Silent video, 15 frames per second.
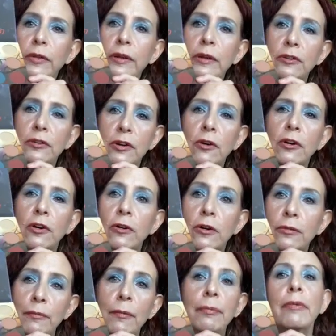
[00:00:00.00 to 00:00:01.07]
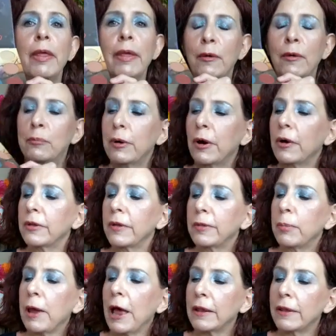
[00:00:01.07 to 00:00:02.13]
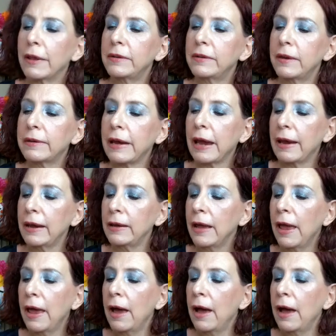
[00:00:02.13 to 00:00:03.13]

the darker part of the palette today.